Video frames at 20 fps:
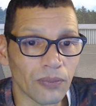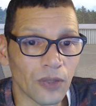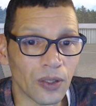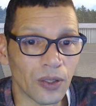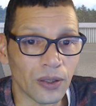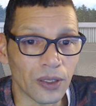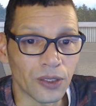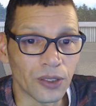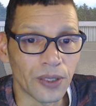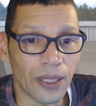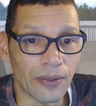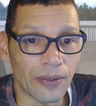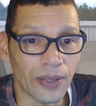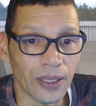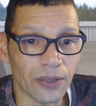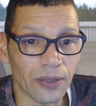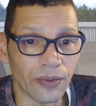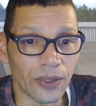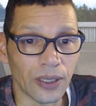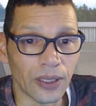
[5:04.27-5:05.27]
in this
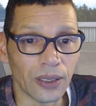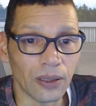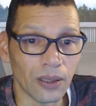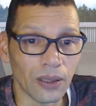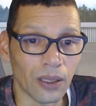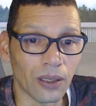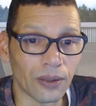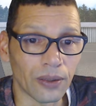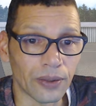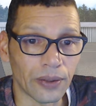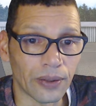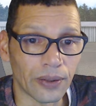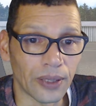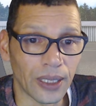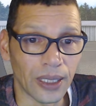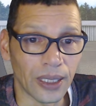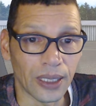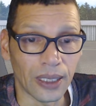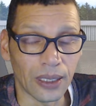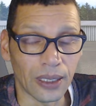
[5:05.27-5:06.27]
directory under
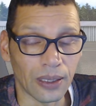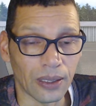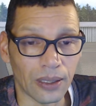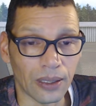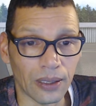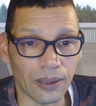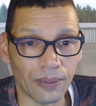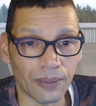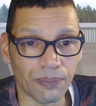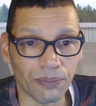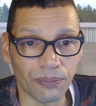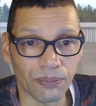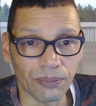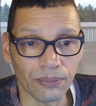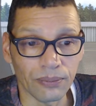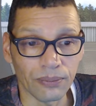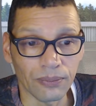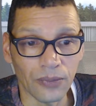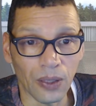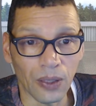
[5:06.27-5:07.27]
a um,
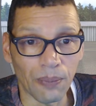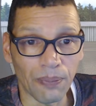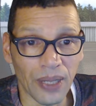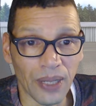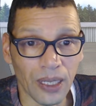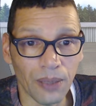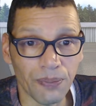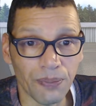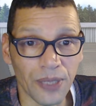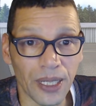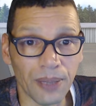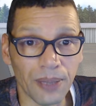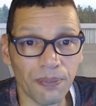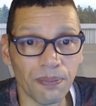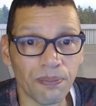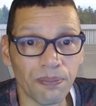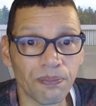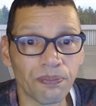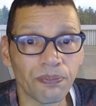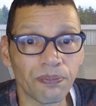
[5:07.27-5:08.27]
backup
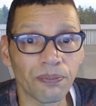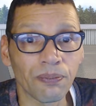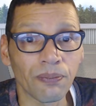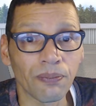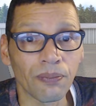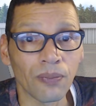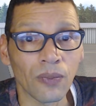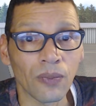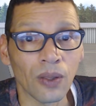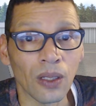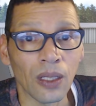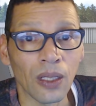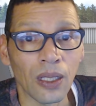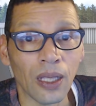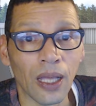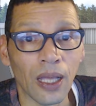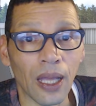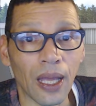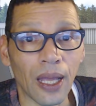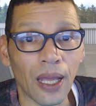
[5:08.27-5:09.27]
name
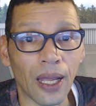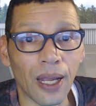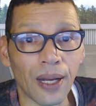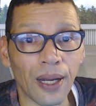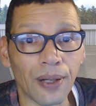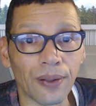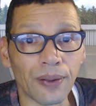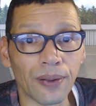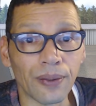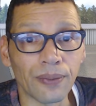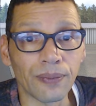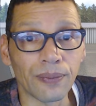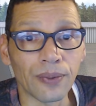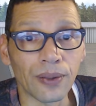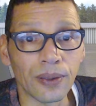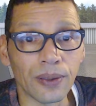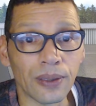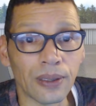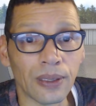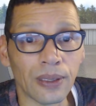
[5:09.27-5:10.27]
and
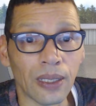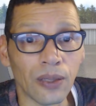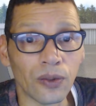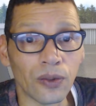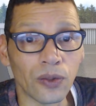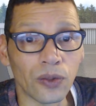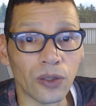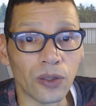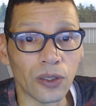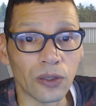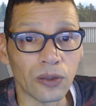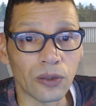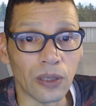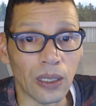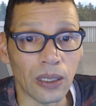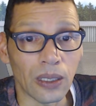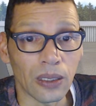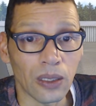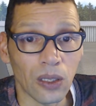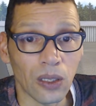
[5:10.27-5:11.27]
now you just
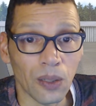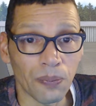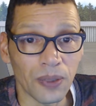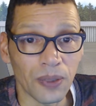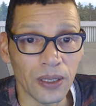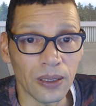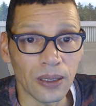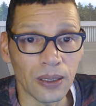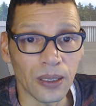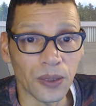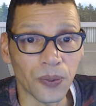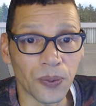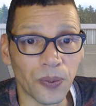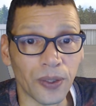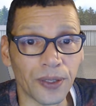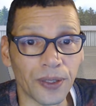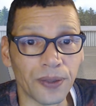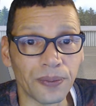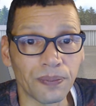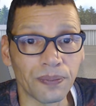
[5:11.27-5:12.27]
copy this
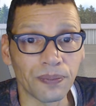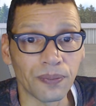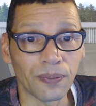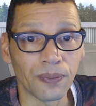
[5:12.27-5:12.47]
one